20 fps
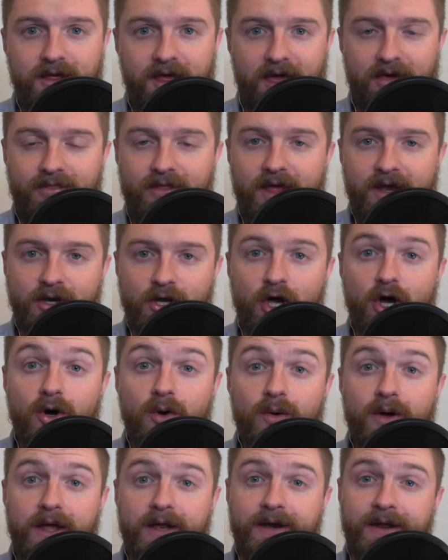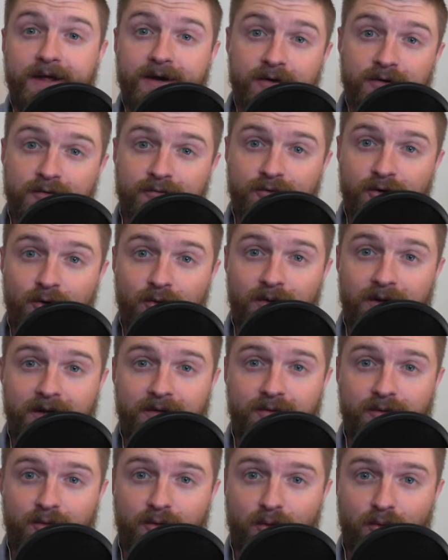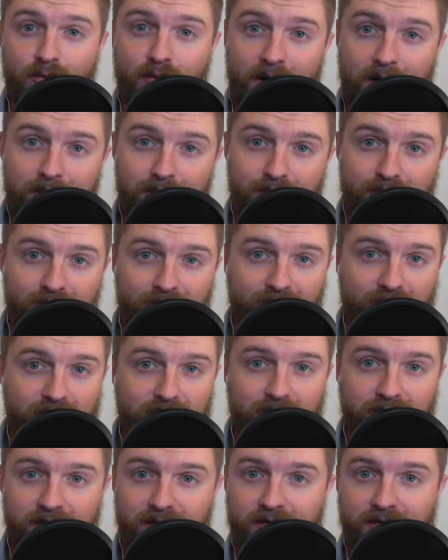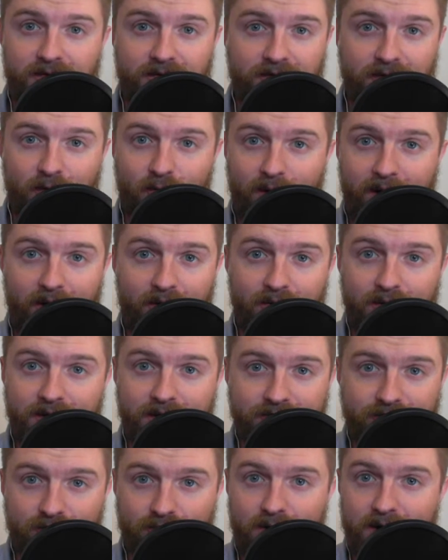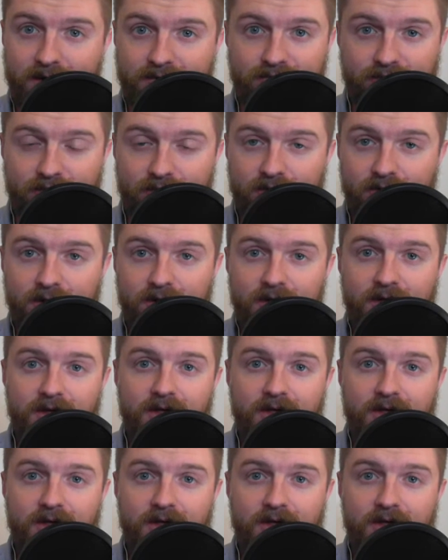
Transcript: And then go and interview either the rep, VP, area director,